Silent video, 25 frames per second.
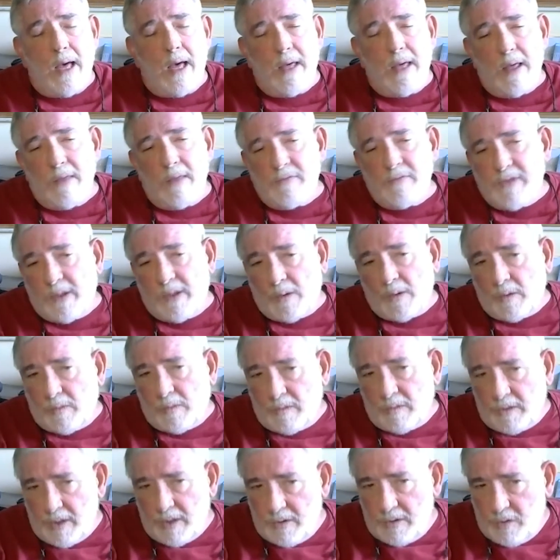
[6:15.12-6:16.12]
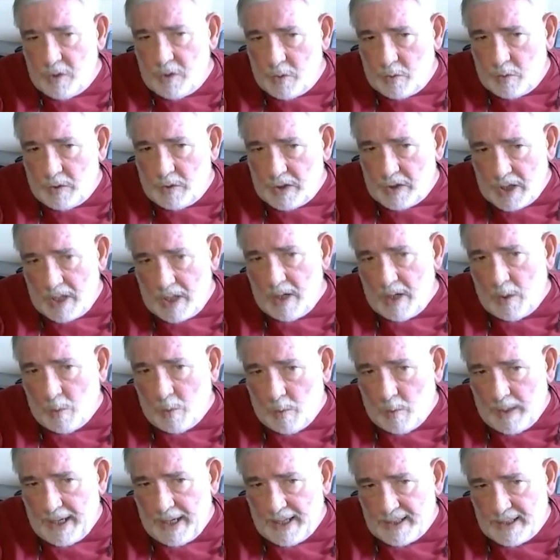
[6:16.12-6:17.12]
the new young
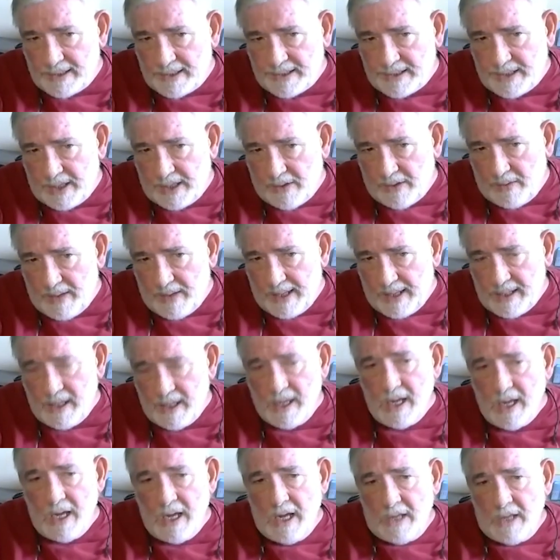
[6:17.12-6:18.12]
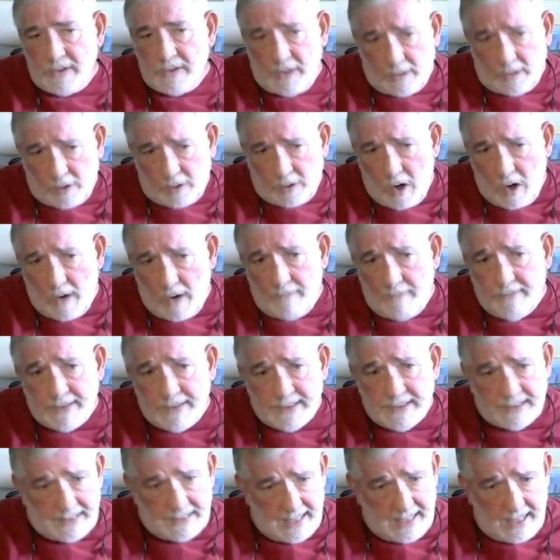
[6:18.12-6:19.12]
queens that are in the larvae
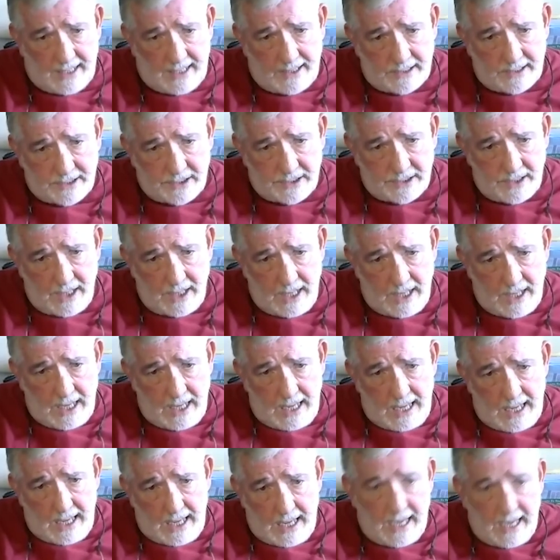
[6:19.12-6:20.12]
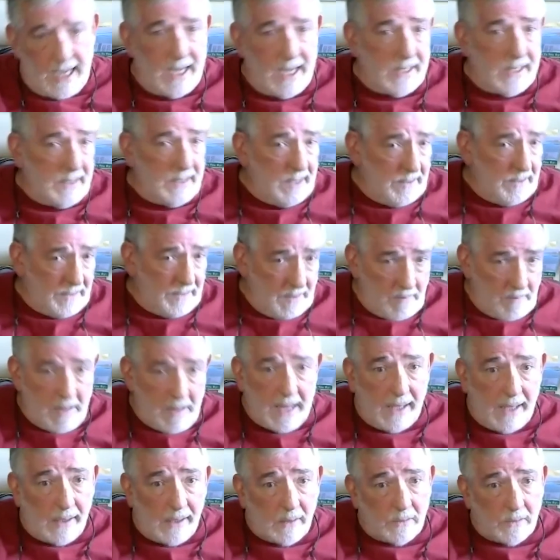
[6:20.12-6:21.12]
stage and the
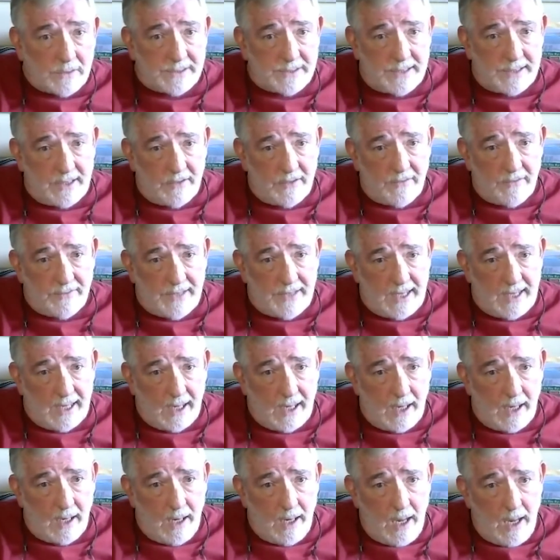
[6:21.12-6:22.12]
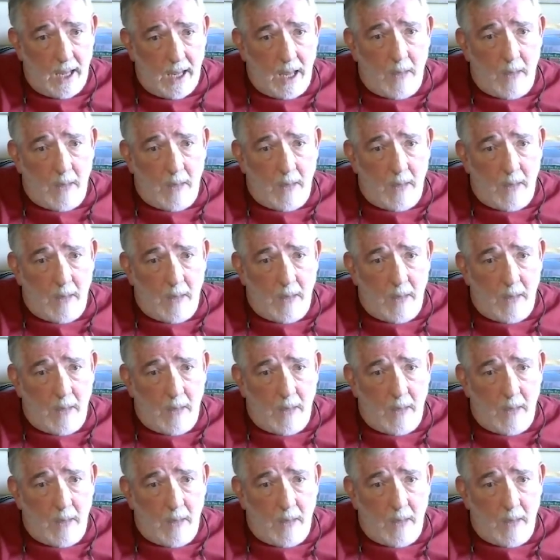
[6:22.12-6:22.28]
males that are there.